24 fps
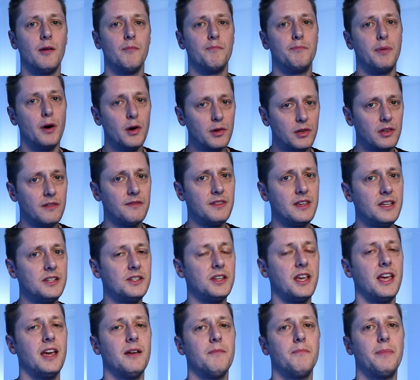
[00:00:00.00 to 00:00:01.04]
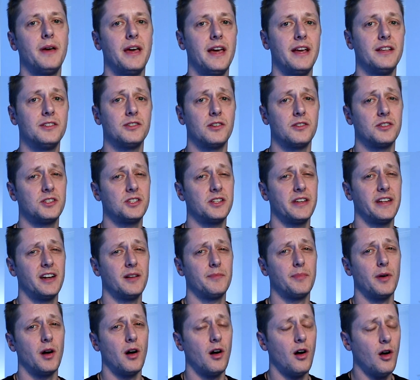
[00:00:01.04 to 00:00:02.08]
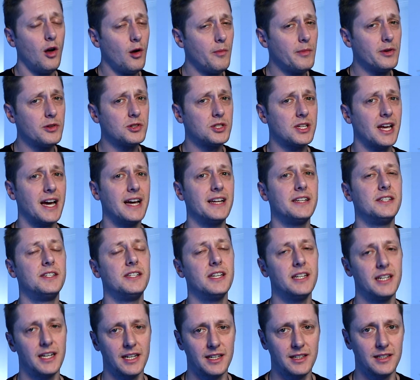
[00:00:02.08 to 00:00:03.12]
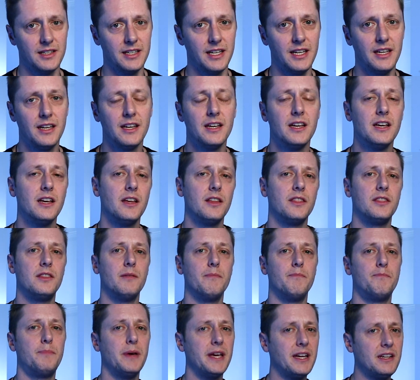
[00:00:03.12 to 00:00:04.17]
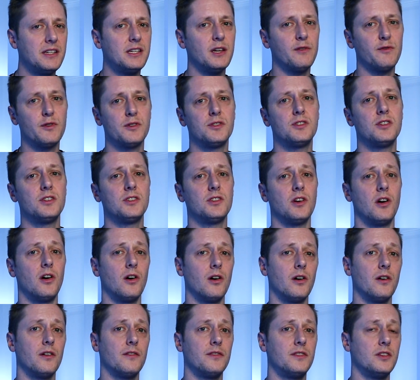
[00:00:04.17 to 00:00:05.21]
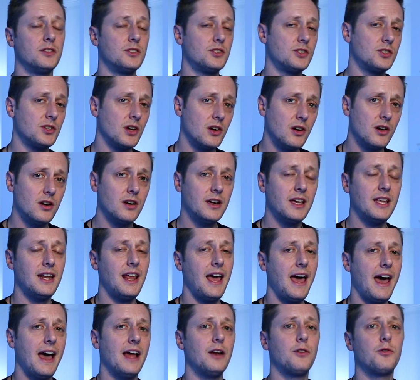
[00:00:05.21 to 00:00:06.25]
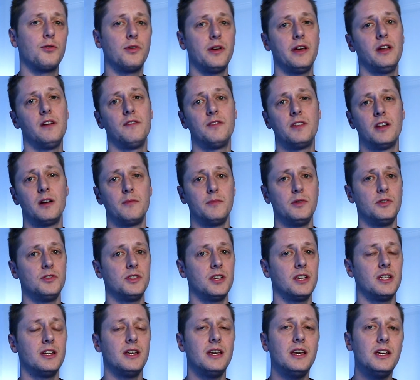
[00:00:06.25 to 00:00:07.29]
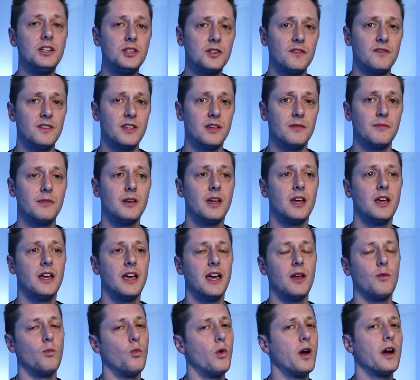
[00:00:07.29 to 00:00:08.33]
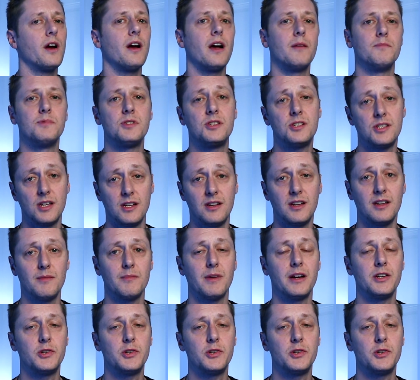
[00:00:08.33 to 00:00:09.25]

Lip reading: both of these campaigns are set up almost identically. The big differences are the song and ad creative that I'm using in each of them and where I'm sending my